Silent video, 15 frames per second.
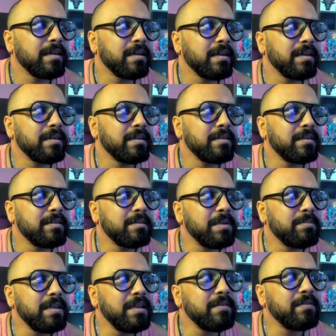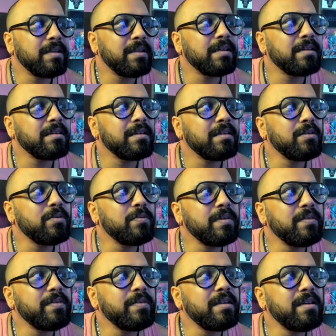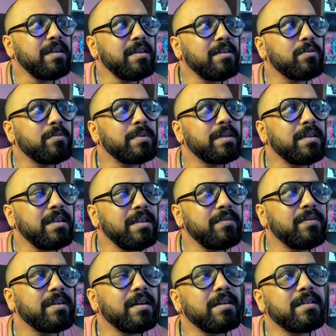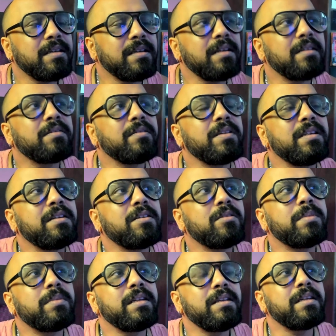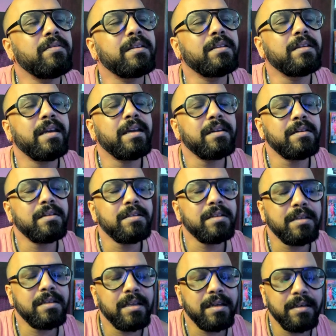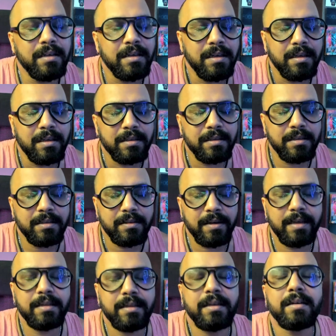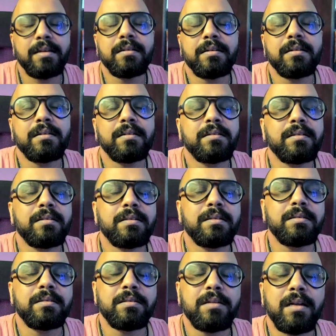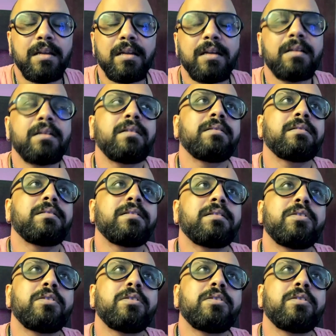in this belief that we need to believe in ourselves, we need to believe in the energy, that the strength that Allah, the